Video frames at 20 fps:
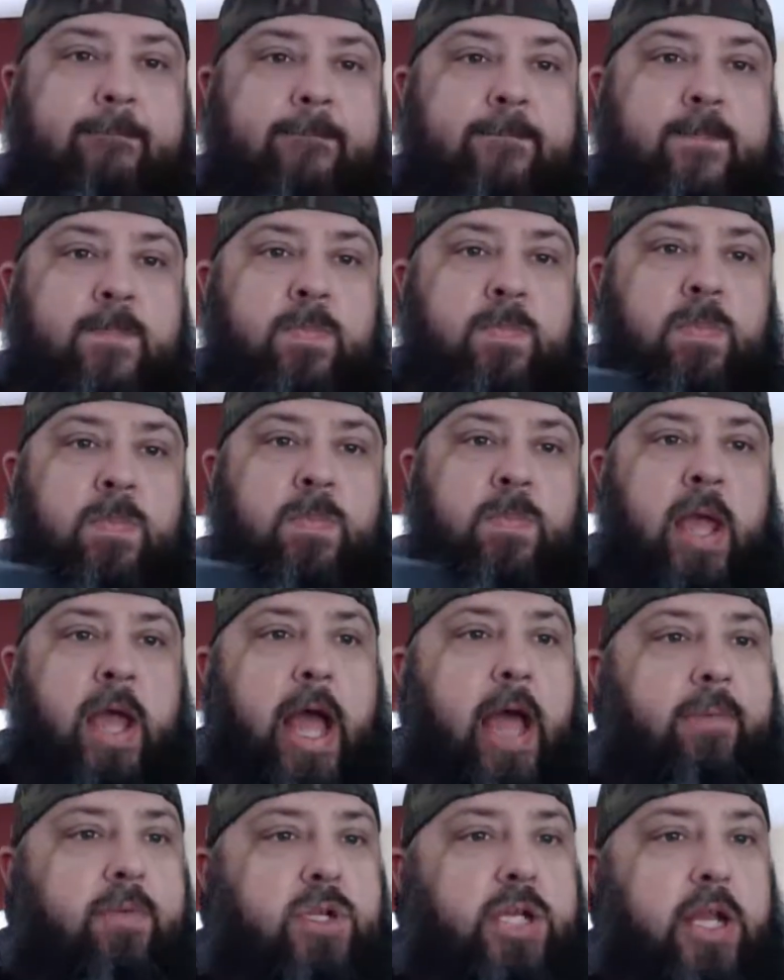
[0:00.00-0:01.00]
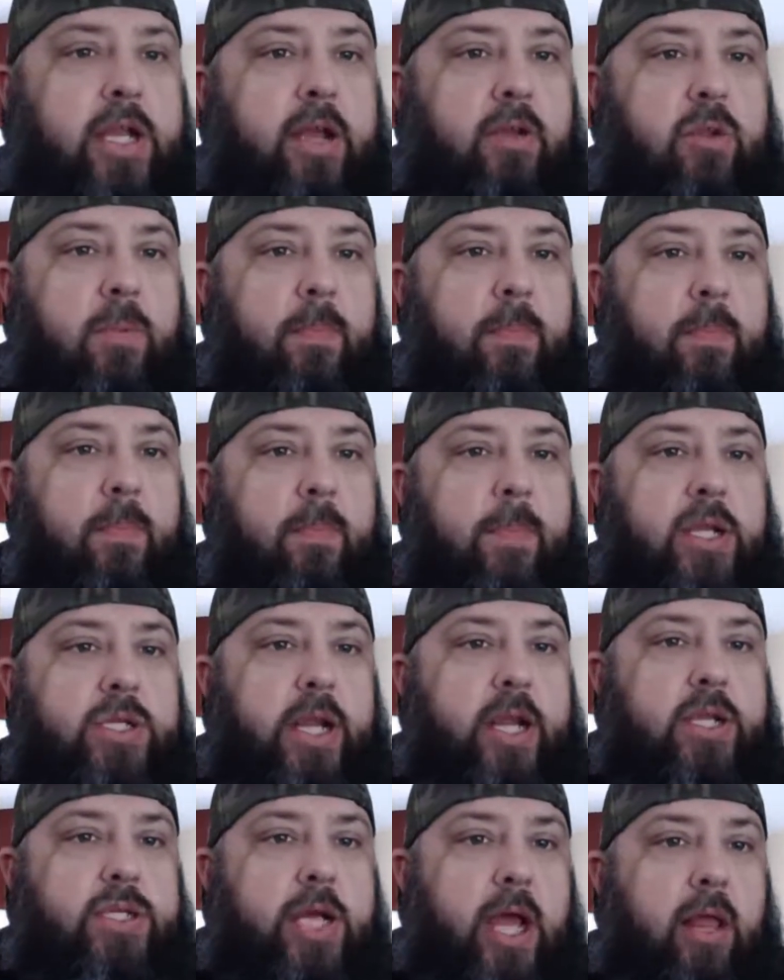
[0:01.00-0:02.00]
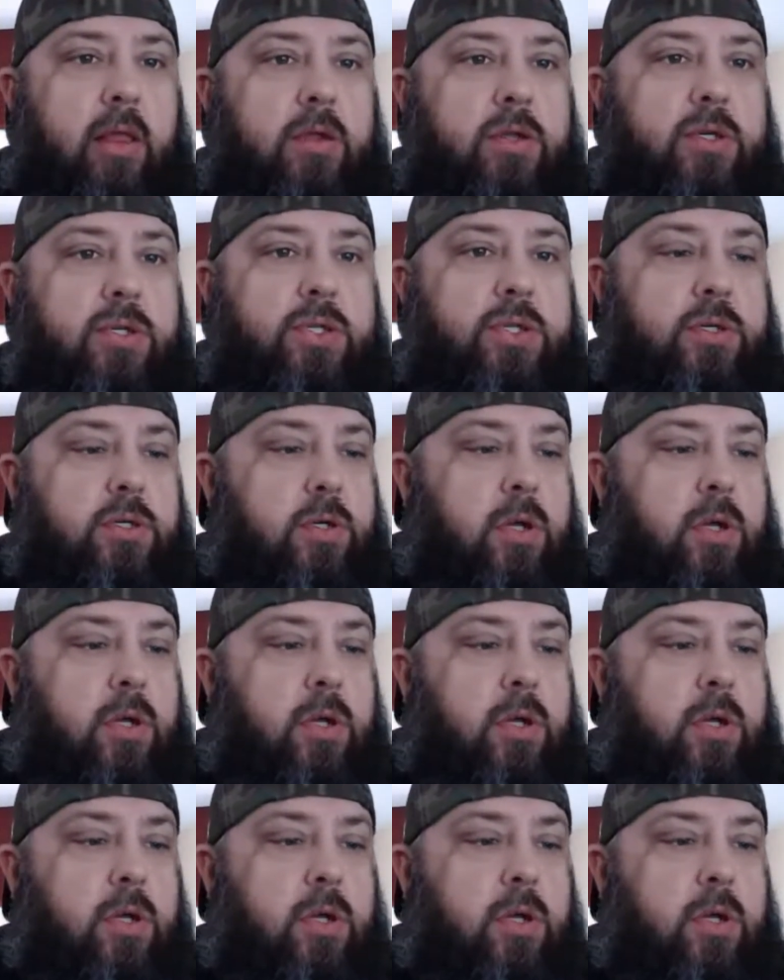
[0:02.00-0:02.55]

I haven't checked out the Mangini challenge.